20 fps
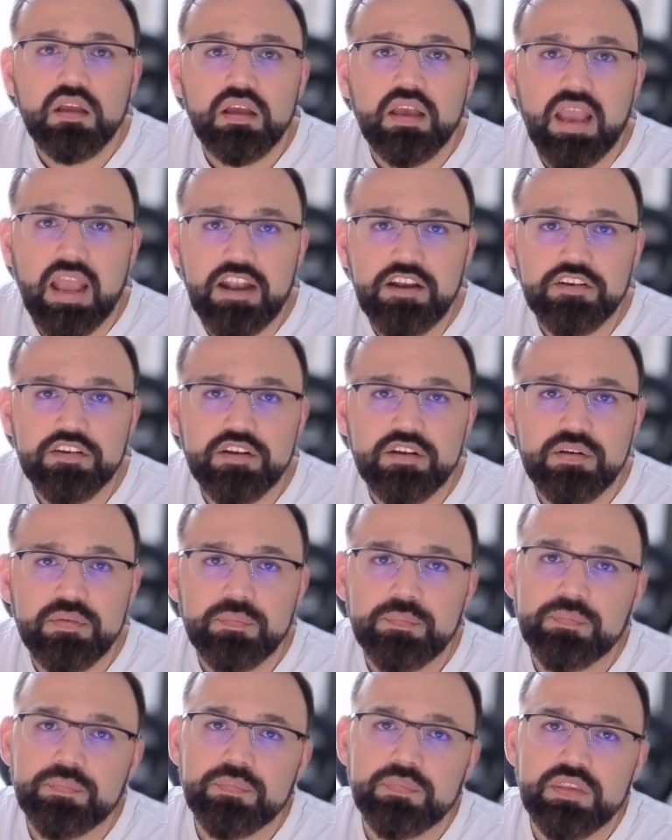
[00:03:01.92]
Enter
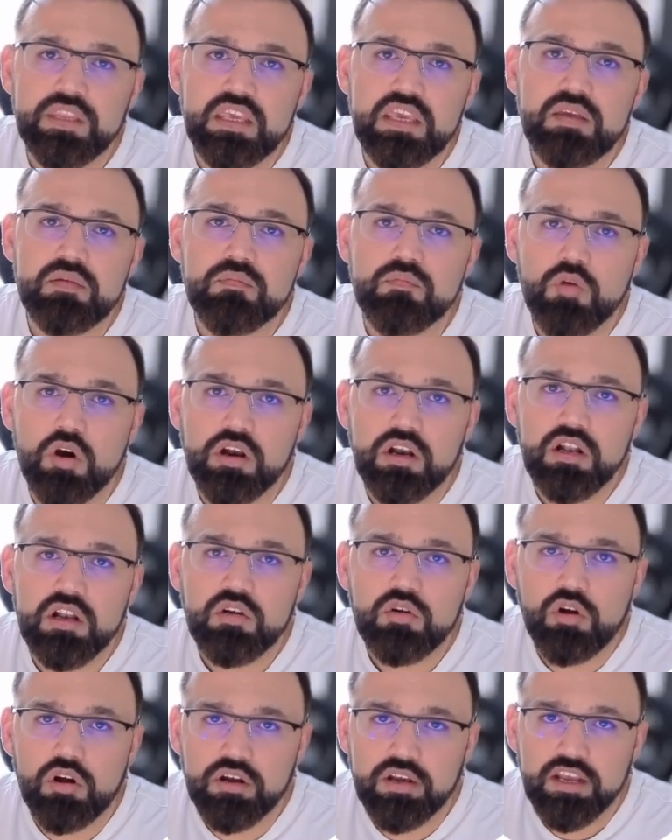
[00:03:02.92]
the Model
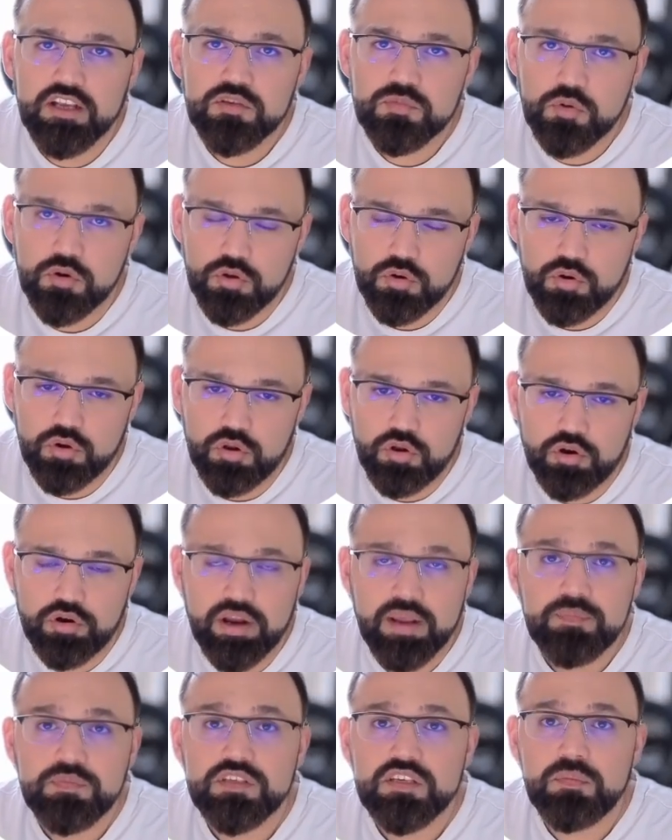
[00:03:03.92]
Context Protocol, or
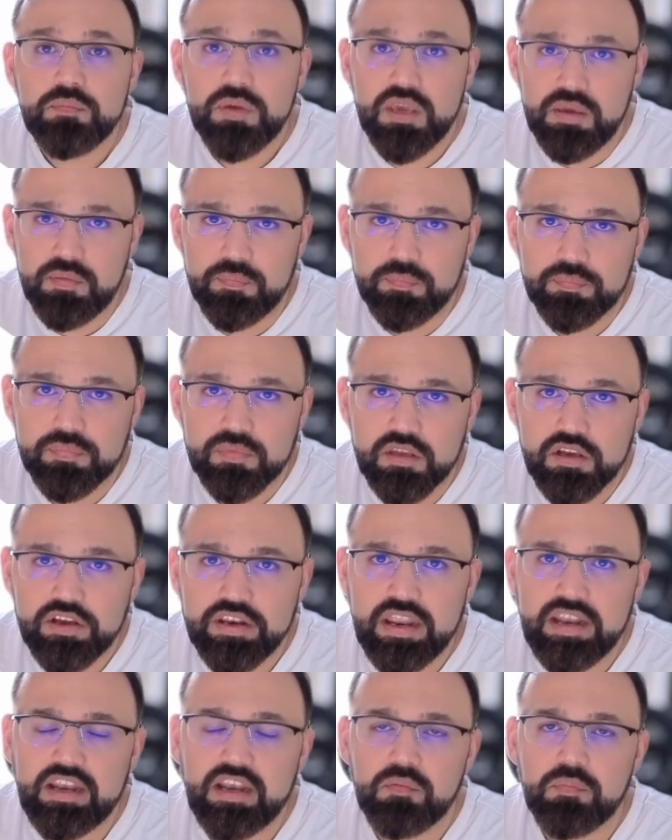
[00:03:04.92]
MCP,
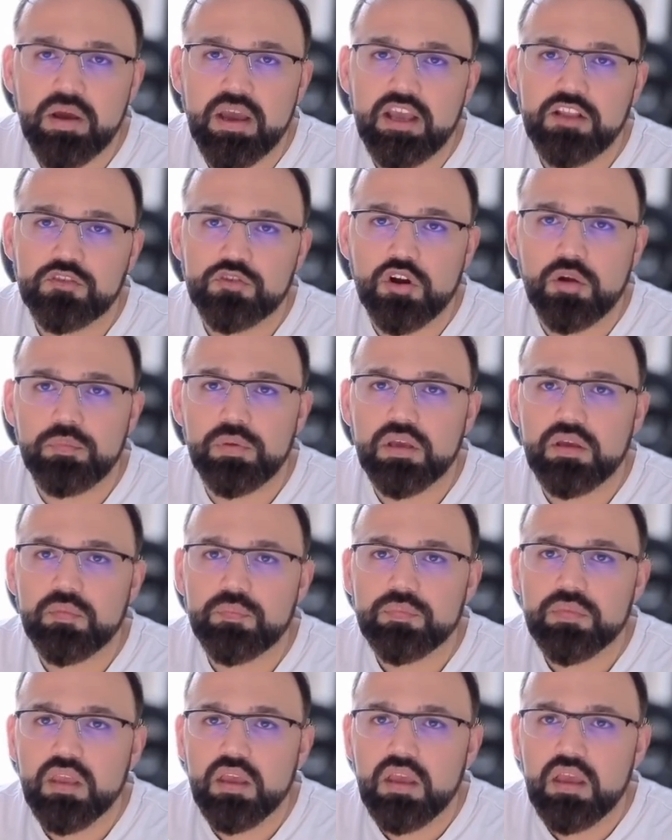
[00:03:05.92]
created by Anthropic.
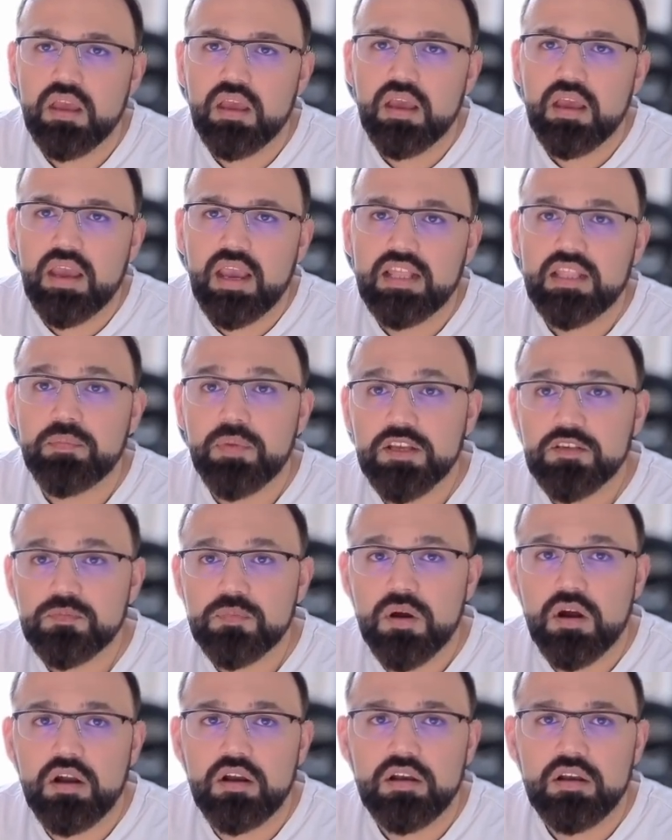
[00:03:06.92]
And the best
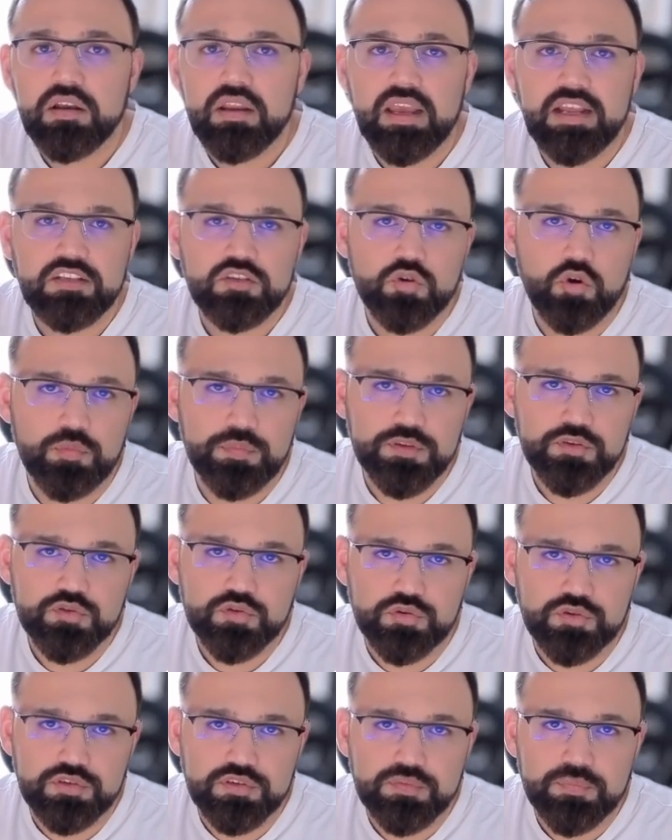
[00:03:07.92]
part, it's open
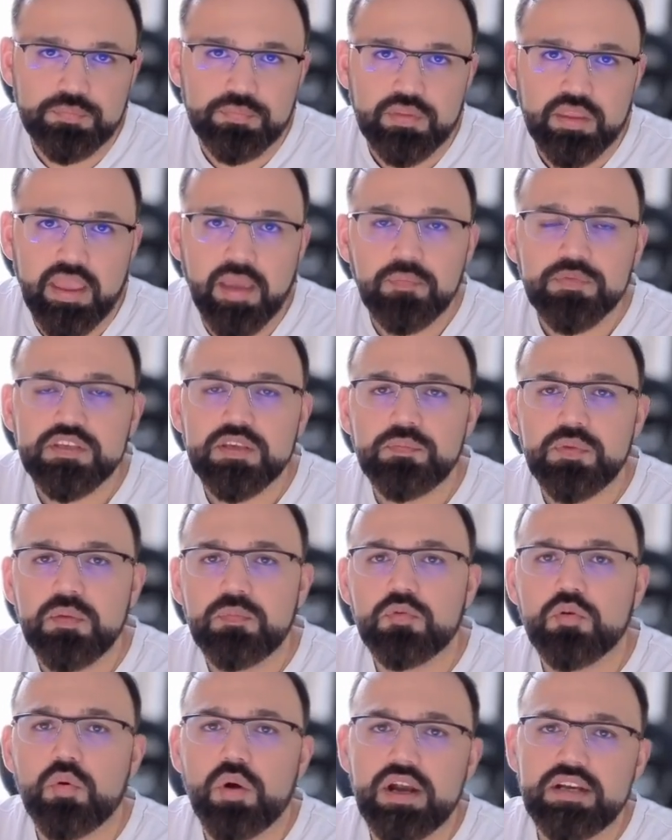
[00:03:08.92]
source. MCP
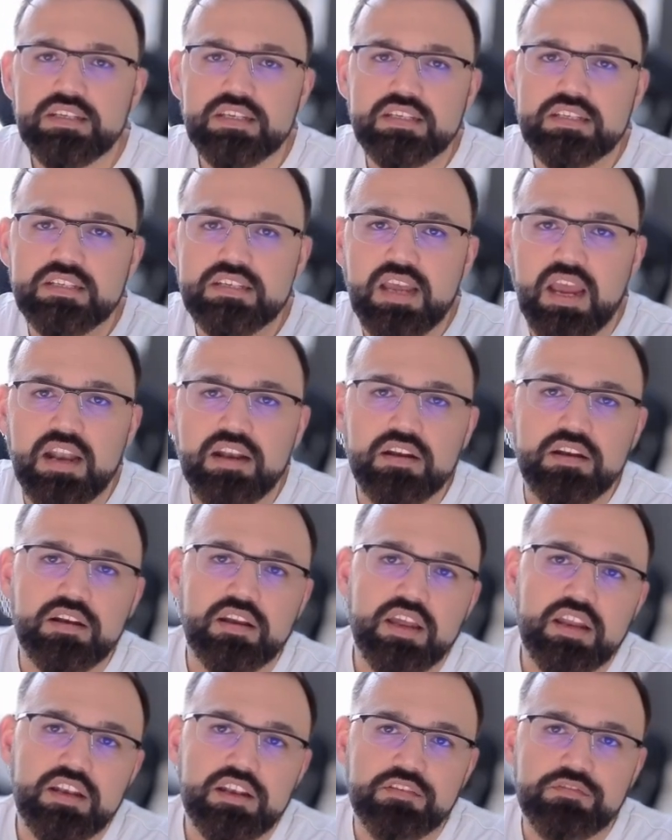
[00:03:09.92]
provides a standard
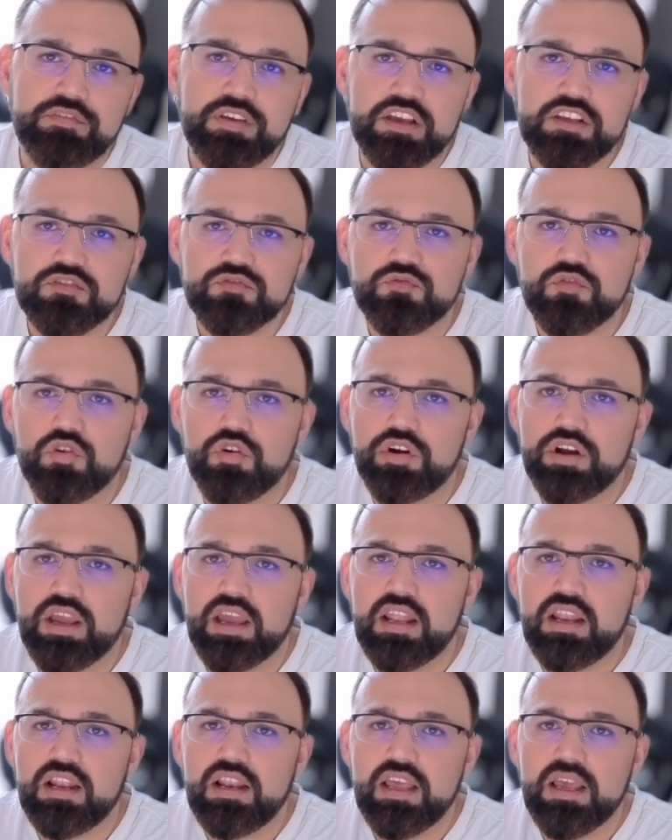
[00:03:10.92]
interface for
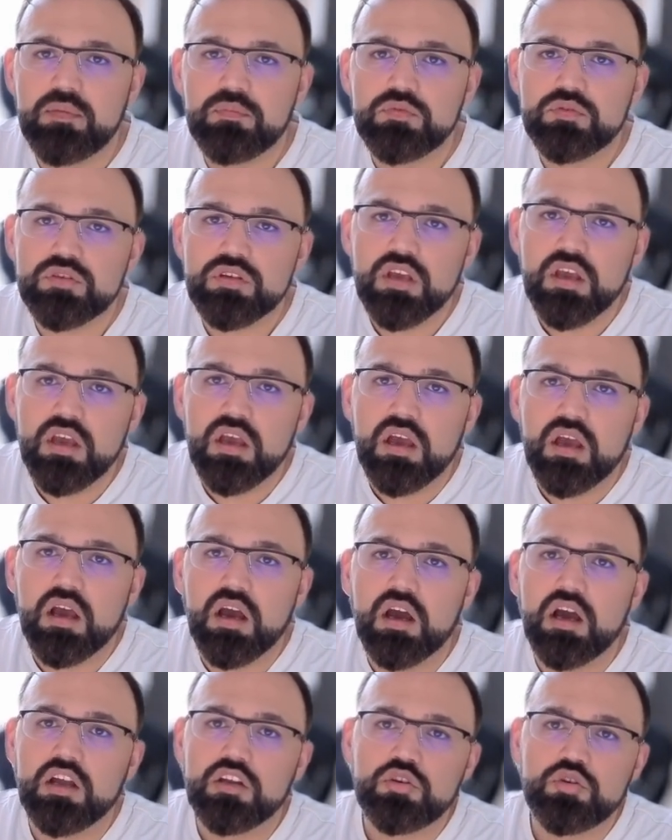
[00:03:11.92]
LLMs
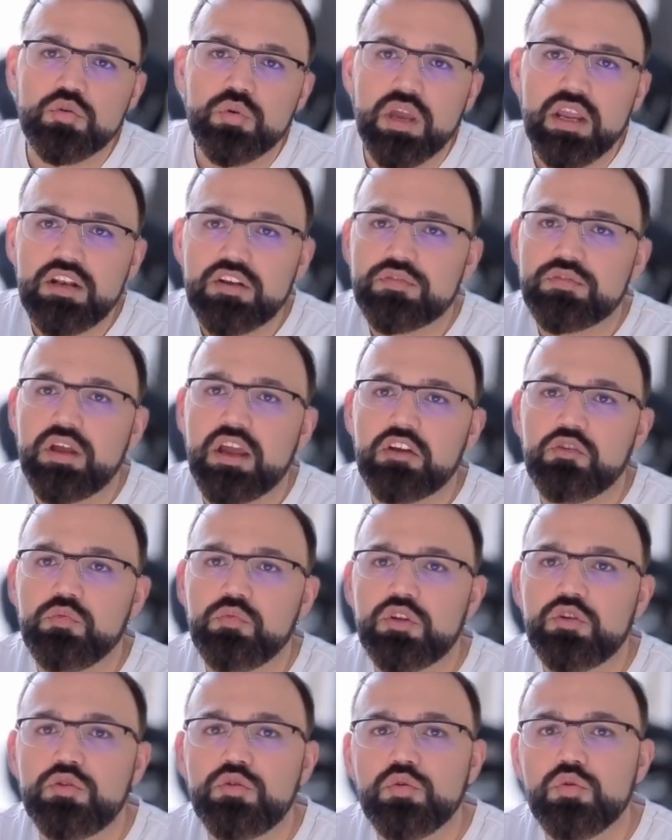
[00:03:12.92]
to interact
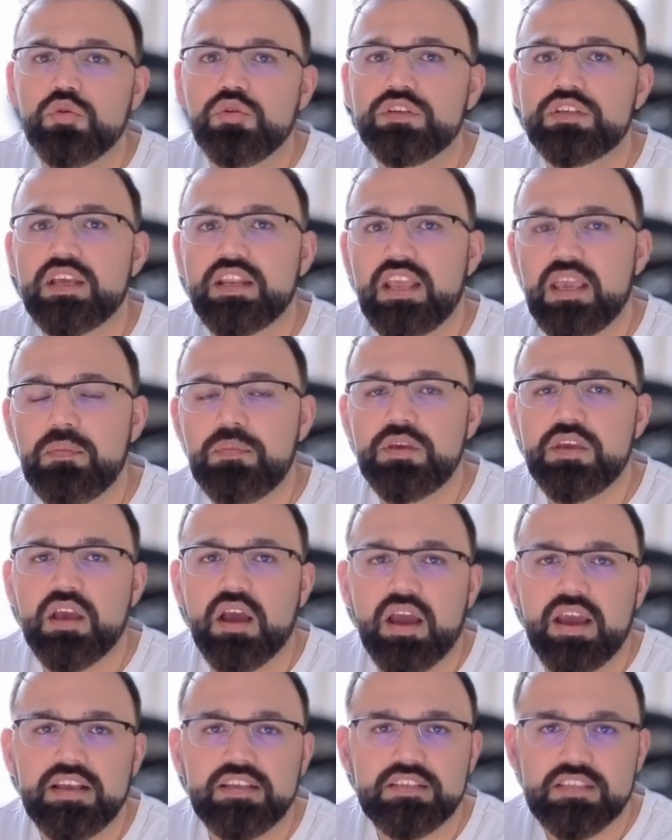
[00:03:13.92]
with tools and
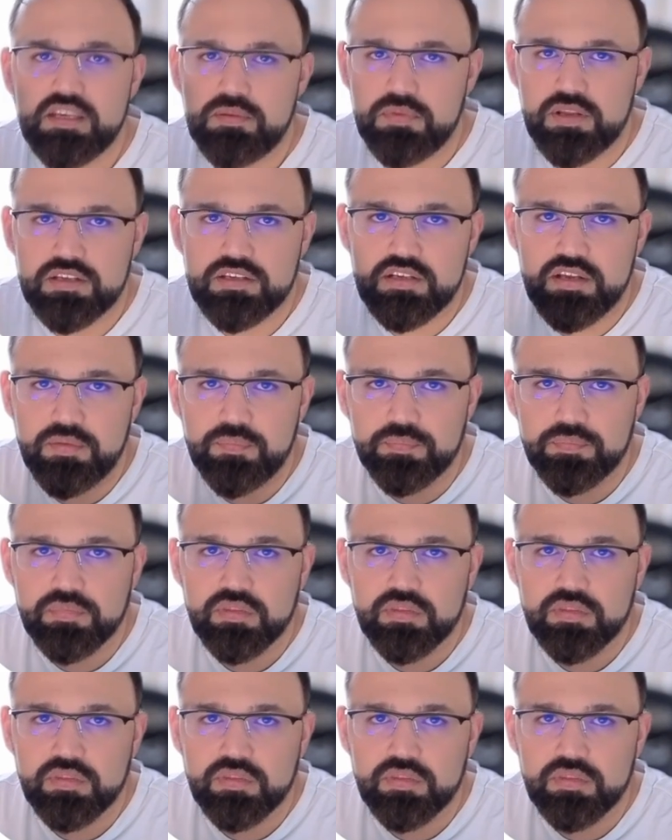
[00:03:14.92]
APIs seamlessly.